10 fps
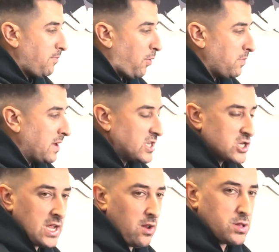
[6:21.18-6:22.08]

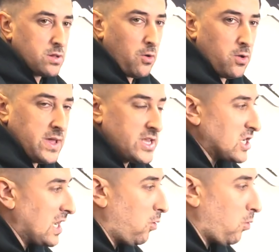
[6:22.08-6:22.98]
Bonamici, lots of
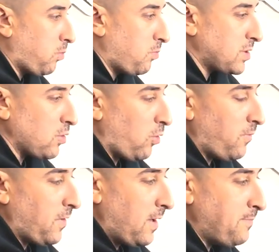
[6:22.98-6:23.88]
Bonamici little
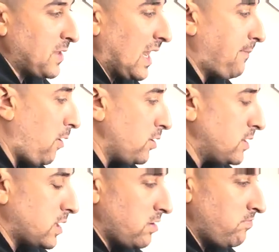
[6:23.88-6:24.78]
sort of
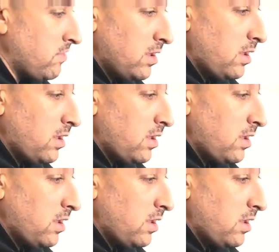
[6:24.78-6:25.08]
clip-ons and